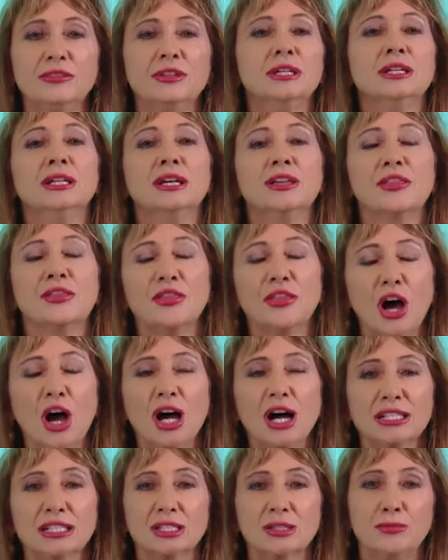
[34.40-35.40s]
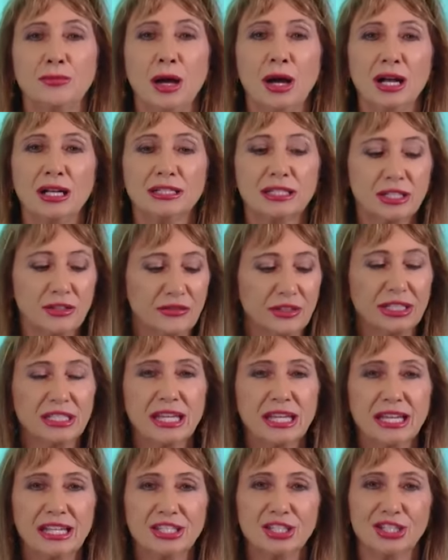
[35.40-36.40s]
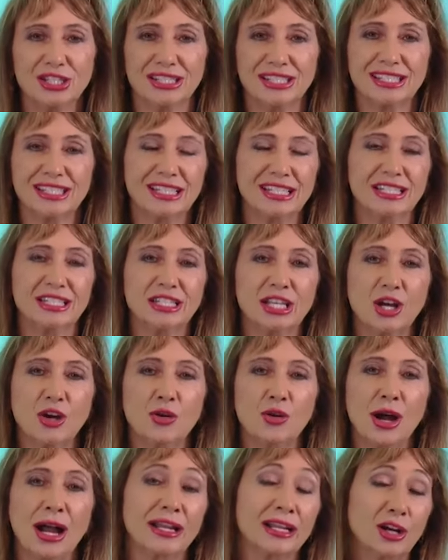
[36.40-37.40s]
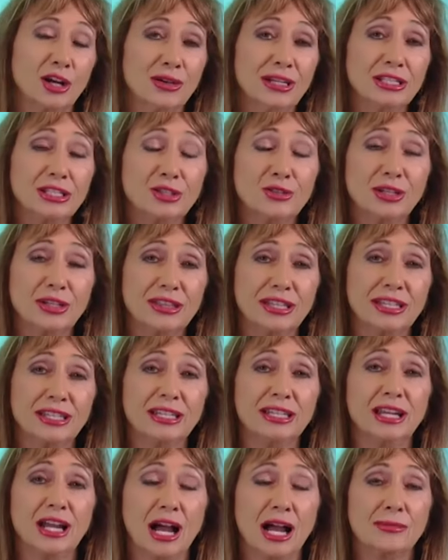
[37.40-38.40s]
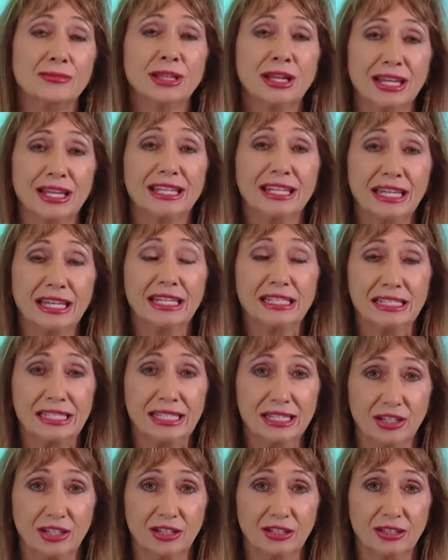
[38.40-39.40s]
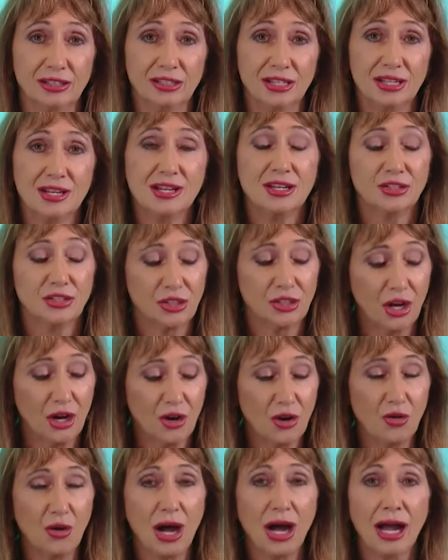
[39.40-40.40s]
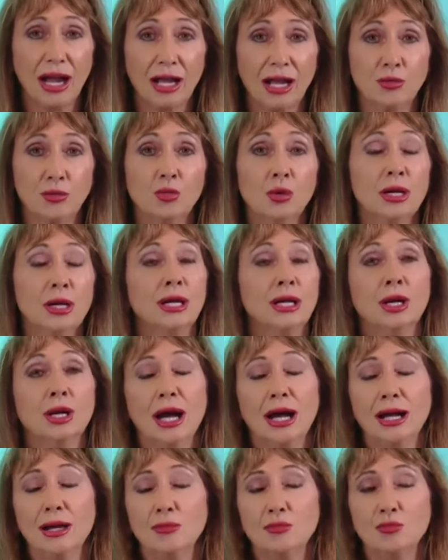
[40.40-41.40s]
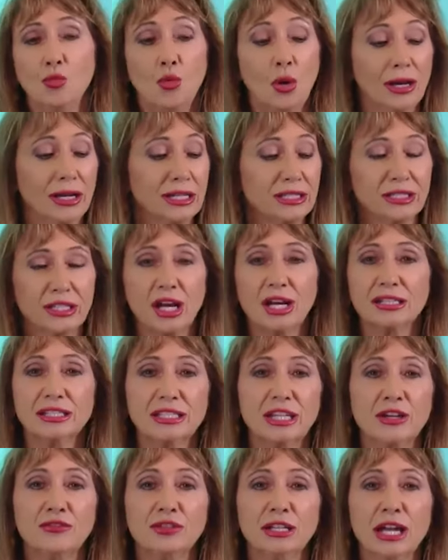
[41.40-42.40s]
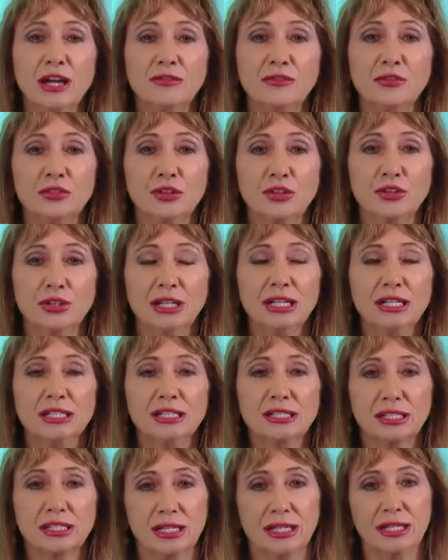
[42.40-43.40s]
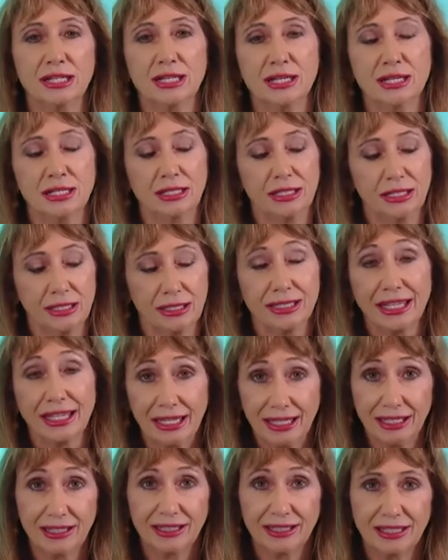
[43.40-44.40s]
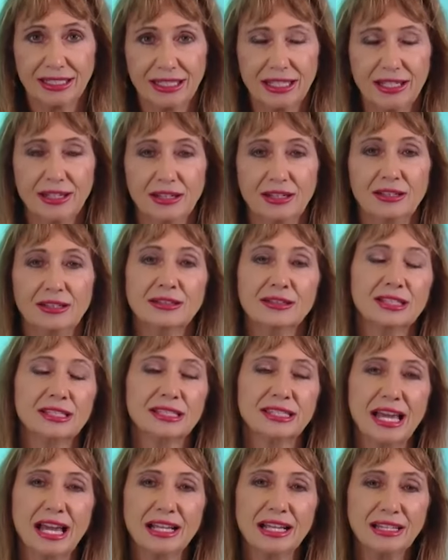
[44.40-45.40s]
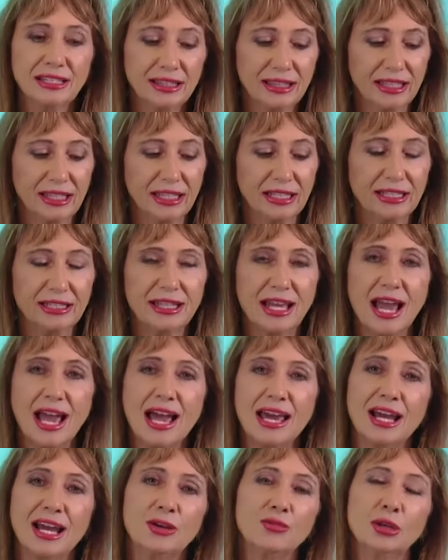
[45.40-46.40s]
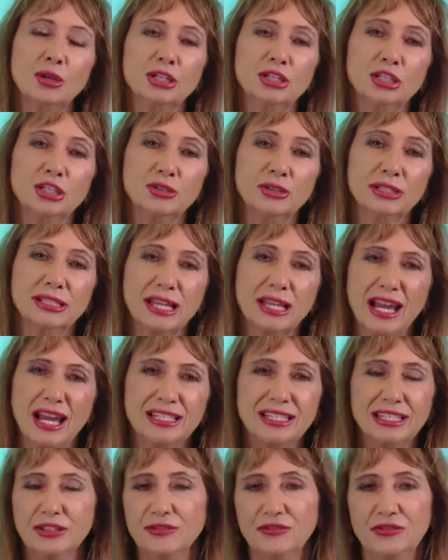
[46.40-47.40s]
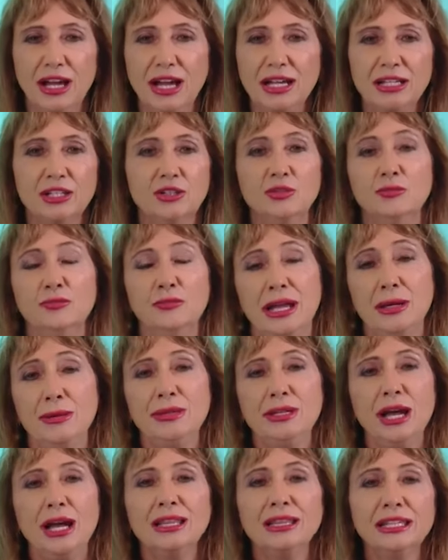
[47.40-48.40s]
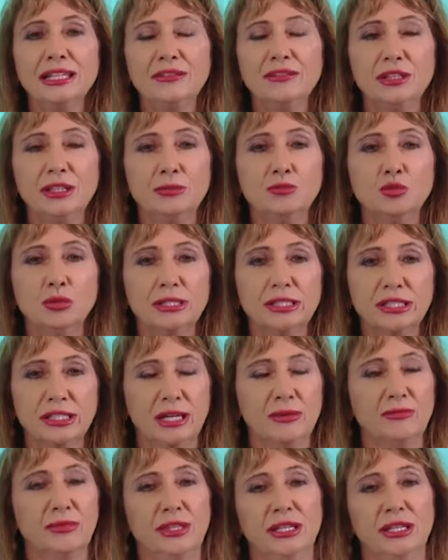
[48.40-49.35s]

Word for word: thoughts, positive intentions. And so I go into it thinking I'm going to get a deal. So I um, want to exhaust every effort there is in getting the deal. The second thing that I want to do is add some value. Maybe I leave them with something